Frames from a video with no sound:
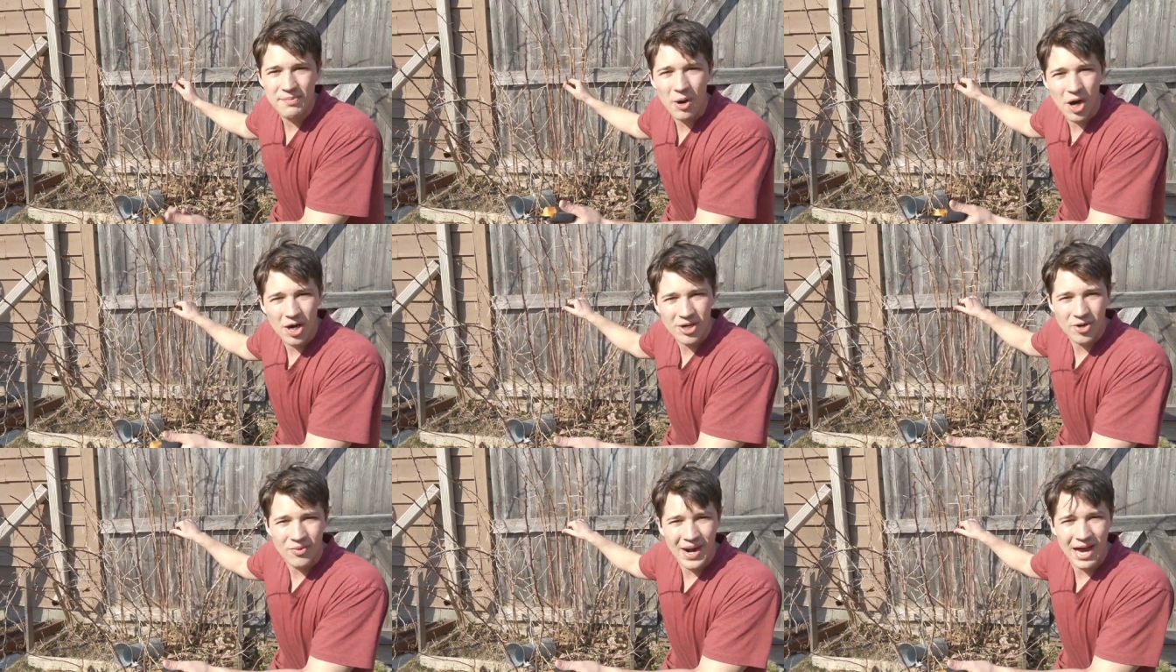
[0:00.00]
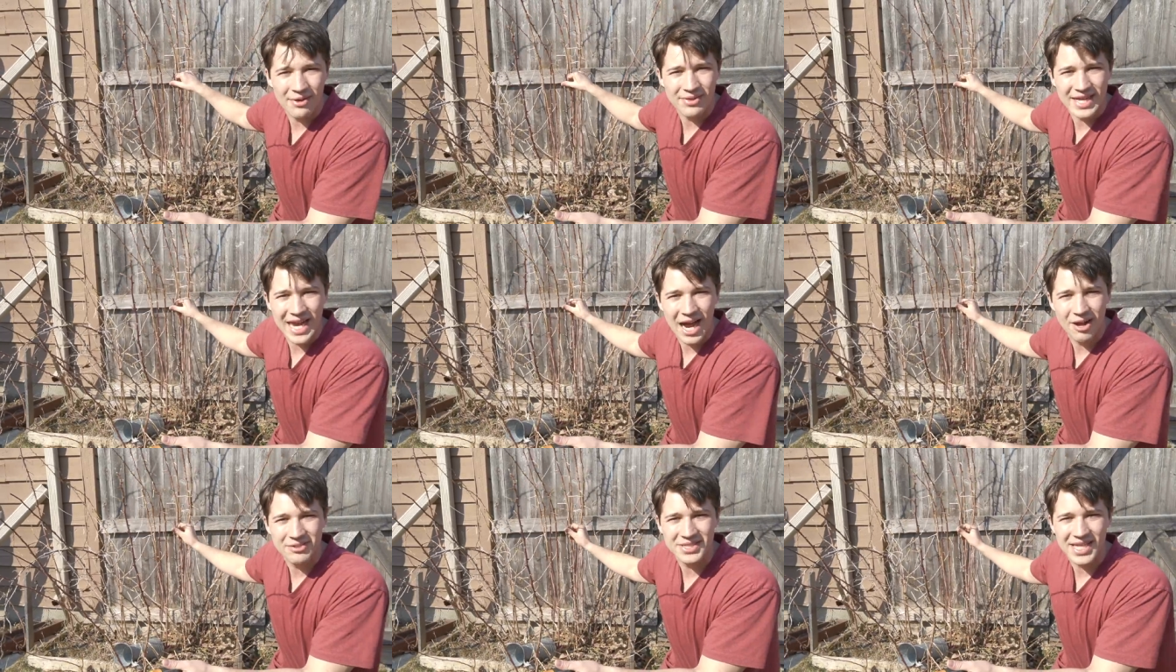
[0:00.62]
bark around the
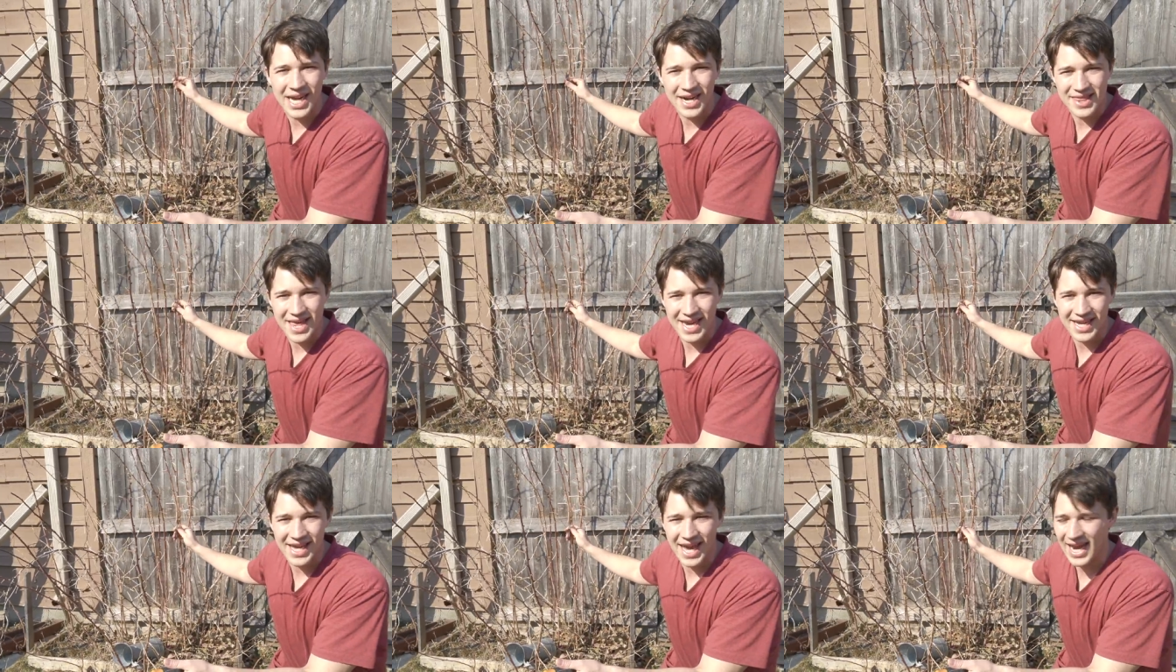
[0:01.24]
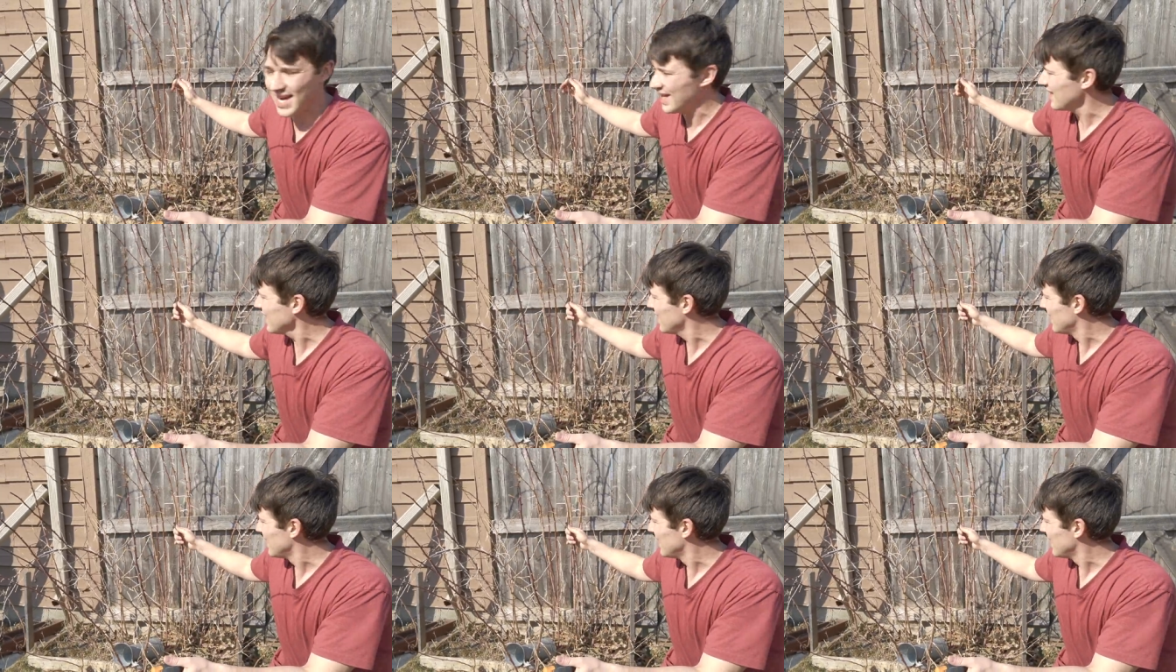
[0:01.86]
outside of that cane.